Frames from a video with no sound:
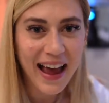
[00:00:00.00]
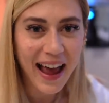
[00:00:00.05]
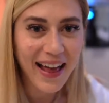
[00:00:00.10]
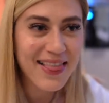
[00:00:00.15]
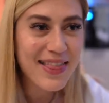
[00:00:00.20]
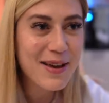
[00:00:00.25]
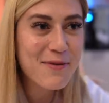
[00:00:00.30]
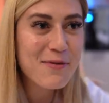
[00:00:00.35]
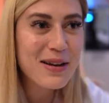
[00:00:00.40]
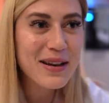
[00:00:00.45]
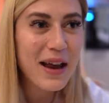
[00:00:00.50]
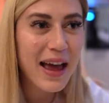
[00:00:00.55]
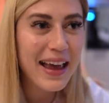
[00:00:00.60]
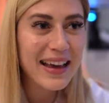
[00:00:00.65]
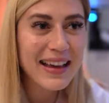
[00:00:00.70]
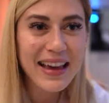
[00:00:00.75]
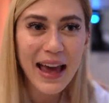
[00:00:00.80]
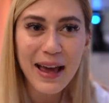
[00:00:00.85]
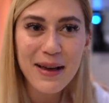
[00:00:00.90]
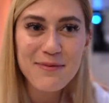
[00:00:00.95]
And then when
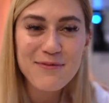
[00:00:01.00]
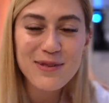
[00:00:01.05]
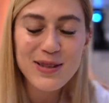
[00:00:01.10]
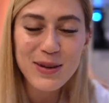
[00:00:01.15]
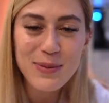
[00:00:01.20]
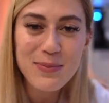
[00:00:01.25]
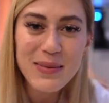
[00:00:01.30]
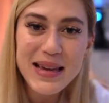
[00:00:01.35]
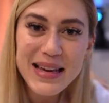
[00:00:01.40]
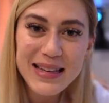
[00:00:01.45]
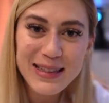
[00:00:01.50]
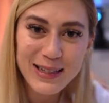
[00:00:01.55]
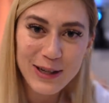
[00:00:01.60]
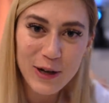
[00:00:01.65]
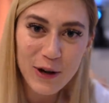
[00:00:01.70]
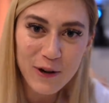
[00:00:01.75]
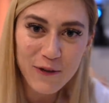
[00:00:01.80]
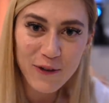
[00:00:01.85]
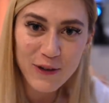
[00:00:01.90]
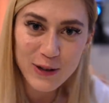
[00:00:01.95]
it came to me to
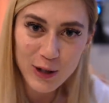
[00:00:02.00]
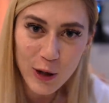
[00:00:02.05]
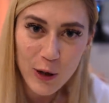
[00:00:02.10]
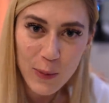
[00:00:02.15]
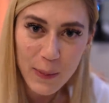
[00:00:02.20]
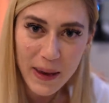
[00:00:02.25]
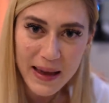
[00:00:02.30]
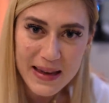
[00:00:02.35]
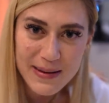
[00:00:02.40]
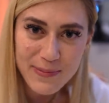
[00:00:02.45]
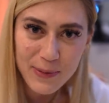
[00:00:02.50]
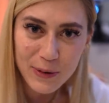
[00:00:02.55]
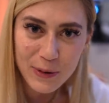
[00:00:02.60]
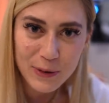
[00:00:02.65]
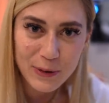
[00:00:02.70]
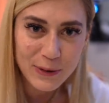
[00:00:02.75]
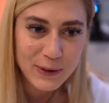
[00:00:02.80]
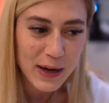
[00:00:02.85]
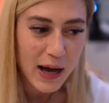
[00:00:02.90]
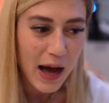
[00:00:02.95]
cook for two
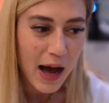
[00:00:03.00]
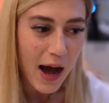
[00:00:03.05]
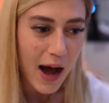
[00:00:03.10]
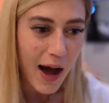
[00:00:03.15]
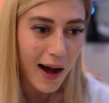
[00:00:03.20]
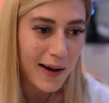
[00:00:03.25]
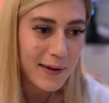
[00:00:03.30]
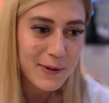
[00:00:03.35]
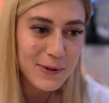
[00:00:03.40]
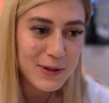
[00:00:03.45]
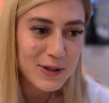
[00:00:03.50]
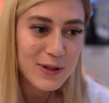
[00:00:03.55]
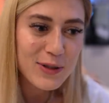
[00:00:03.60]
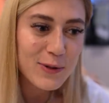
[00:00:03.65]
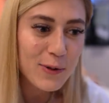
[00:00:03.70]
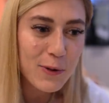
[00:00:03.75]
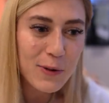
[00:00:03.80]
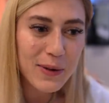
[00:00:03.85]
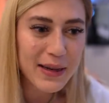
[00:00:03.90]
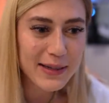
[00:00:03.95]
people, I would
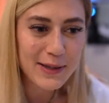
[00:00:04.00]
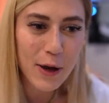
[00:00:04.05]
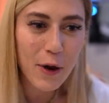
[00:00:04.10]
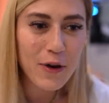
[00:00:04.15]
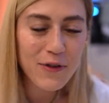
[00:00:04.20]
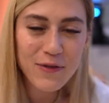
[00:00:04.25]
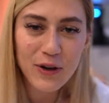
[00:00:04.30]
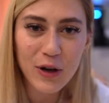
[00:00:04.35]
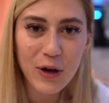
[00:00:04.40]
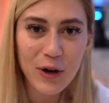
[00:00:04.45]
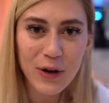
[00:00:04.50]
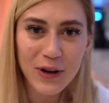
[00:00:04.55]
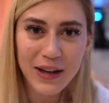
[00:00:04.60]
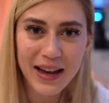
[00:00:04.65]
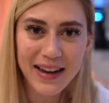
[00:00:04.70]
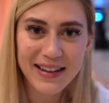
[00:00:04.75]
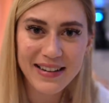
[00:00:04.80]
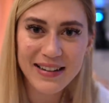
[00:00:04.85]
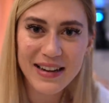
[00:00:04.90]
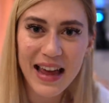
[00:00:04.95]
just always overcook
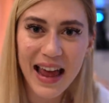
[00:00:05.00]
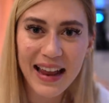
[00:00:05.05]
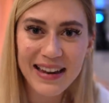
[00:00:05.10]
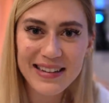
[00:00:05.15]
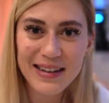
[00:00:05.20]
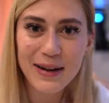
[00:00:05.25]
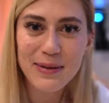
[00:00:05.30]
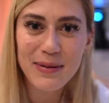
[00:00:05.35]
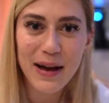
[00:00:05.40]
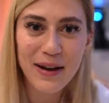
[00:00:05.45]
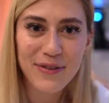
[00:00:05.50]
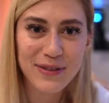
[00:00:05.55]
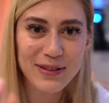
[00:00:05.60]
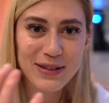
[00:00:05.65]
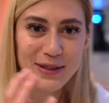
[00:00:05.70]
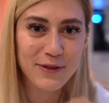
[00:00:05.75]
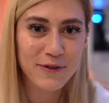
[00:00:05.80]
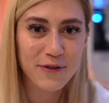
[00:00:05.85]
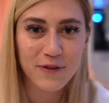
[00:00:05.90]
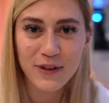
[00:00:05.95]
and end up having
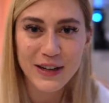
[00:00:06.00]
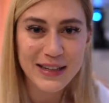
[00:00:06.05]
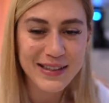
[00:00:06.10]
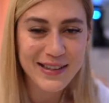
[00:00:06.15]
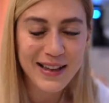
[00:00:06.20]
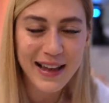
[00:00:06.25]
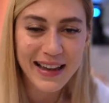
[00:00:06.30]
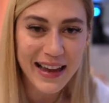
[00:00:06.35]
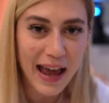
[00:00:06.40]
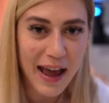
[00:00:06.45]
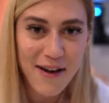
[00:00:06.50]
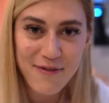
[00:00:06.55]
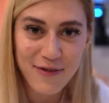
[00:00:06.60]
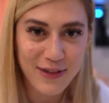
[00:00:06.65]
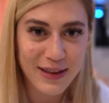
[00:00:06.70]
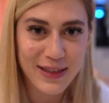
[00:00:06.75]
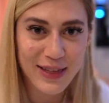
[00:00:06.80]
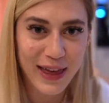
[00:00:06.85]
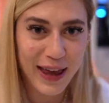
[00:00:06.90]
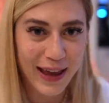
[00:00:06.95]
to freeze like
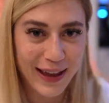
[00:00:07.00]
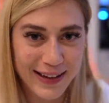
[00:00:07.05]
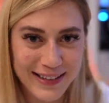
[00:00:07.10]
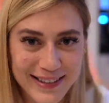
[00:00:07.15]
everything.